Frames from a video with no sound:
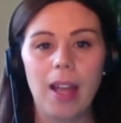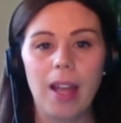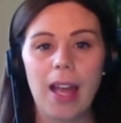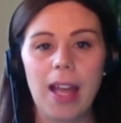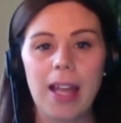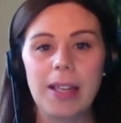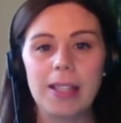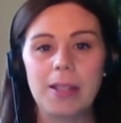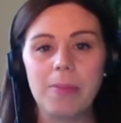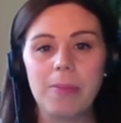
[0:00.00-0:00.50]

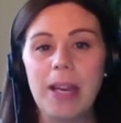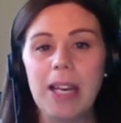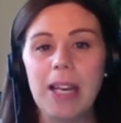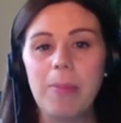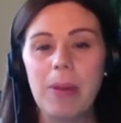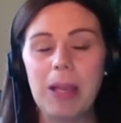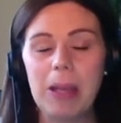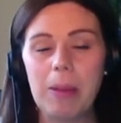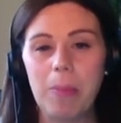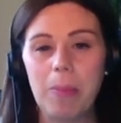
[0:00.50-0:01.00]
And many
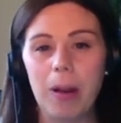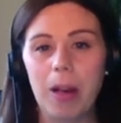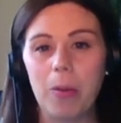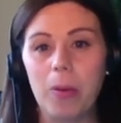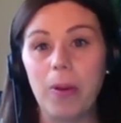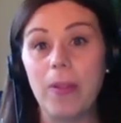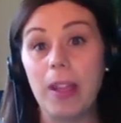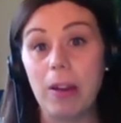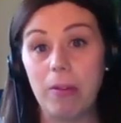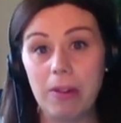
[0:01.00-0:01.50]
people,
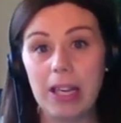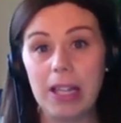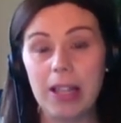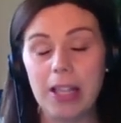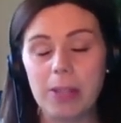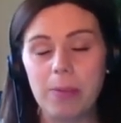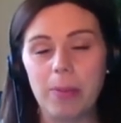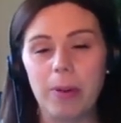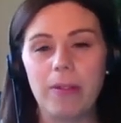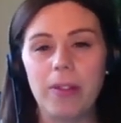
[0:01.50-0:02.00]
when they read
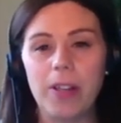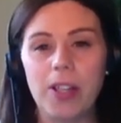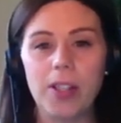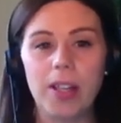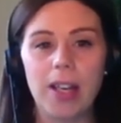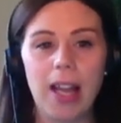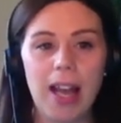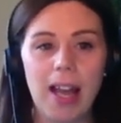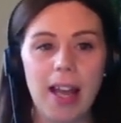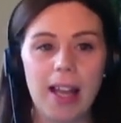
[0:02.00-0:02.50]
this
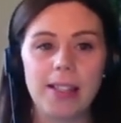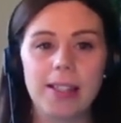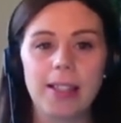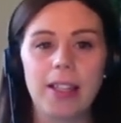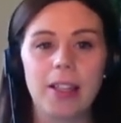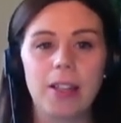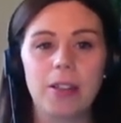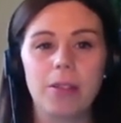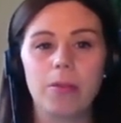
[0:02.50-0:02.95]
provision, ask,